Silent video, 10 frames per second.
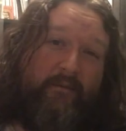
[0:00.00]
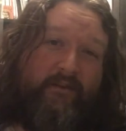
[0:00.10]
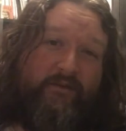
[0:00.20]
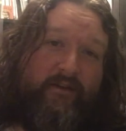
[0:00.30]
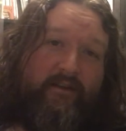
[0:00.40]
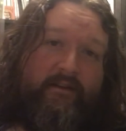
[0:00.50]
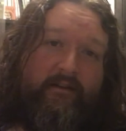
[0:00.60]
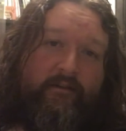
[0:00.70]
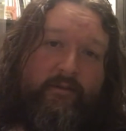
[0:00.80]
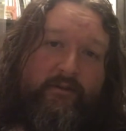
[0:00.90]
between
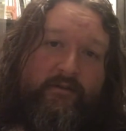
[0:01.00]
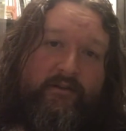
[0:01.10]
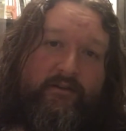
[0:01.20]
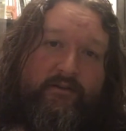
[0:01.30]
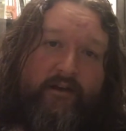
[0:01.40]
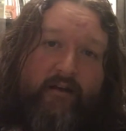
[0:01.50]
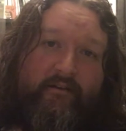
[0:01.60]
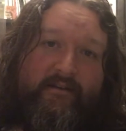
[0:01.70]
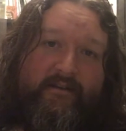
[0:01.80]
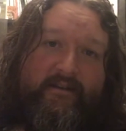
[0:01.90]
the two
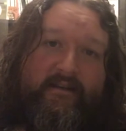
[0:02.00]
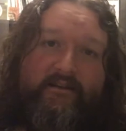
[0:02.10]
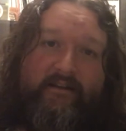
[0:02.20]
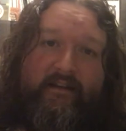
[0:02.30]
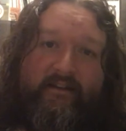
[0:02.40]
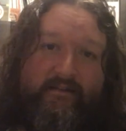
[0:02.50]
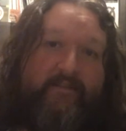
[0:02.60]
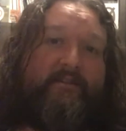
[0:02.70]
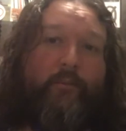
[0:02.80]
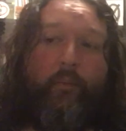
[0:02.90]
characters in this scene. It's as
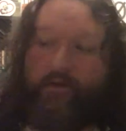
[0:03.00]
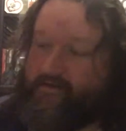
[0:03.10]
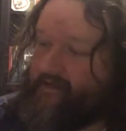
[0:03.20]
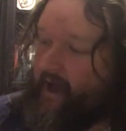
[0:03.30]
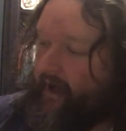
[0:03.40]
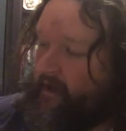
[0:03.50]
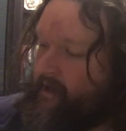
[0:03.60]
simple as that.